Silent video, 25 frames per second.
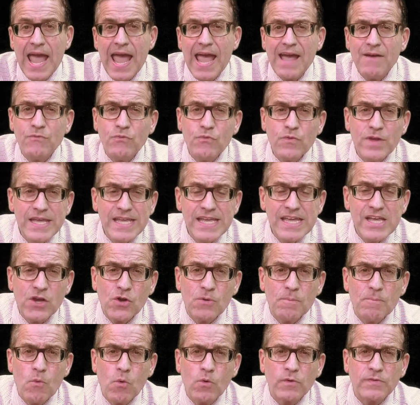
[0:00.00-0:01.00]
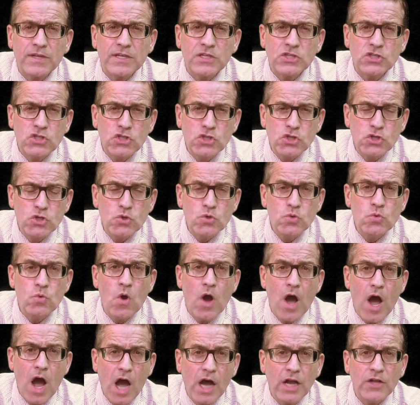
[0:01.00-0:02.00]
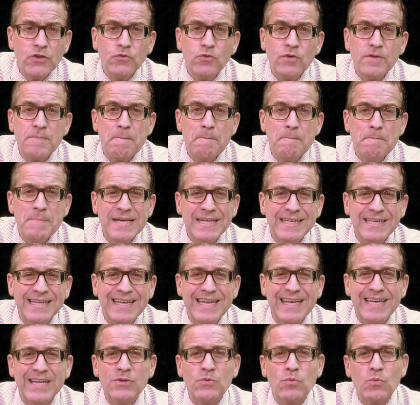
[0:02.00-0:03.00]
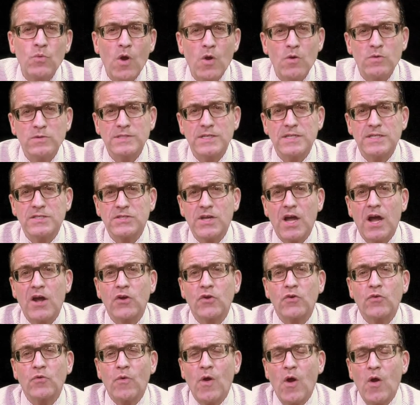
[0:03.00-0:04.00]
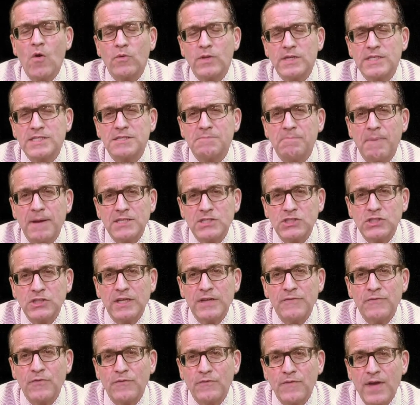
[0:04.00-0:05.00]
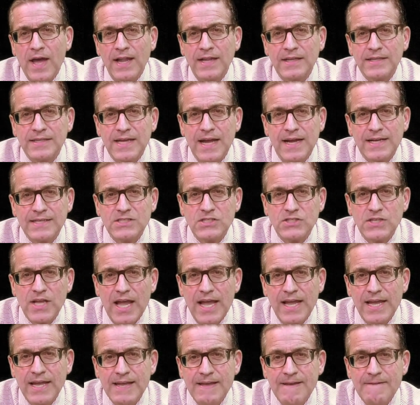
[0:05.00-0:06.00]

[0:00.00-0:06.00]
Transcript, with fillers: every year more than 200 million roses are grown, especially for Valentine's Day.